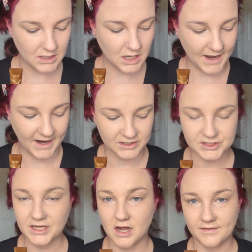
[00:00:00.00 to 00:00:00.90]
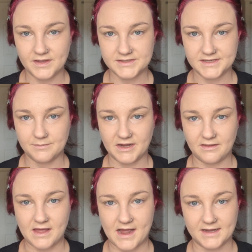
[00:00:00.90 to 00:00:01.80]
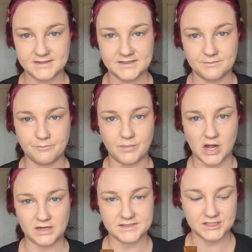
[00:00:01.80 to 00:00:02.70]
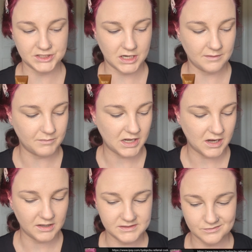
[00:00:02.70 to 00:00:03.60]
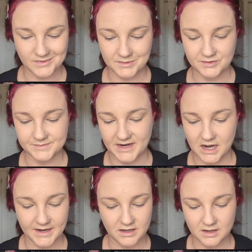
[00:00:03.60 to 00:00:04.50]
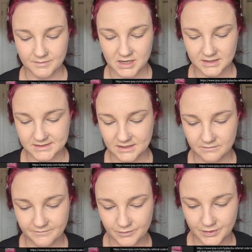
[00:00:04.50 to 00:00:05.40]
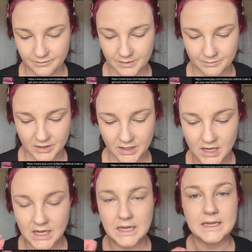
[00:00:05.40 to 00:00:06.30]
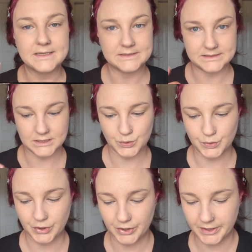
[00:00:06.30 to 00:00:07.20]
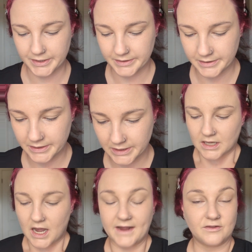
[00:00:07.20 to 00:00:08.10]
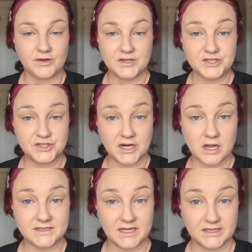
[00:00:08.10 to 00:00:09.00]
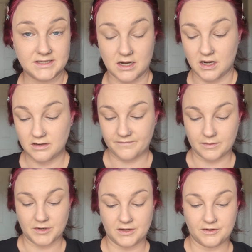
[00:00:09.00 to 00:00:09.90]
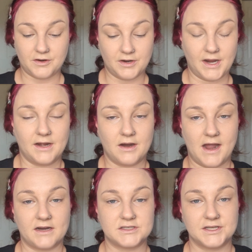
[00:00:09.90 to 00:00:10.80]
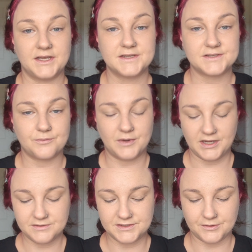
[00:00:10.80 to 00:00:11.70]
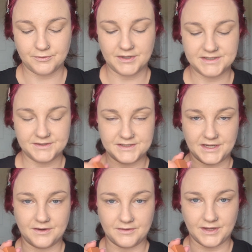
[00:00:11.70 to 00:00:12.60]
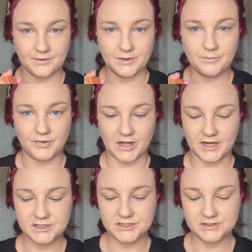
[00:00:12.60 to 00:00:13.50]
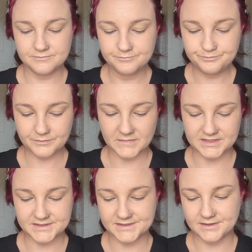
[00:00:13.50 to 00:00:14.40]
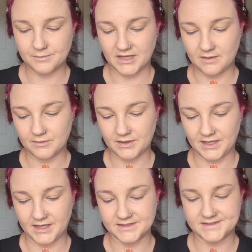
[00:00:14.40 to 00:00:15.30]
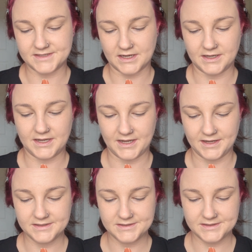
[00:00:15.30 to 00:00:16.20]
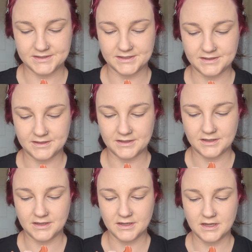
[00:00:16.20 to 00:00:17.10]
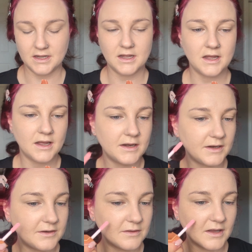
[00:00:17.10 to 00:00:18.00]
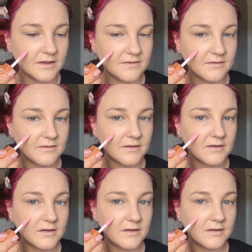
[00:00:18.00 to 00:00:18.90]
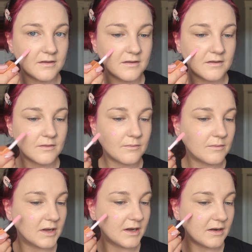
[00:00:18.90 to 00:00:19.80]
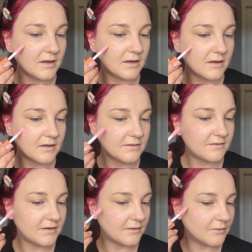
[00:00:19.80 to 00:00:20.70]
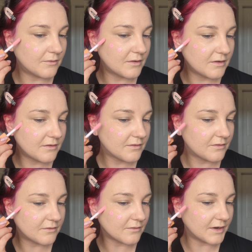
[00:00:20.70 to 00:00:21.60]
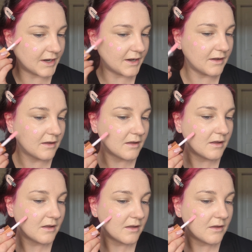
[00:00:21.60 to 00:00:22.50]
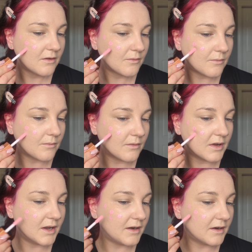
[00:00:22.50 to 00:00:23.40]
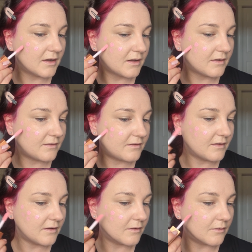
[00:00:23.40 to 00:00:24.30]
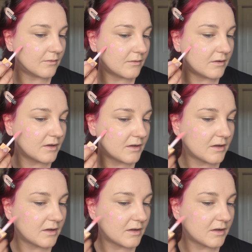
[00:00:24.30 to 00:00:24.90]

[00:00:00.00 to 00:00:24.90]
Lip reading: I actually got this in my last BoxyCharm box, or maybe it was my Icon box. I don't fully remember. So good. I learned this trick on TikTok from another creator actually. So what you do is you take your liquid blush. This is the Maybelline Sun-Kissed. And you do this. 1, 2, 3. 1, 2.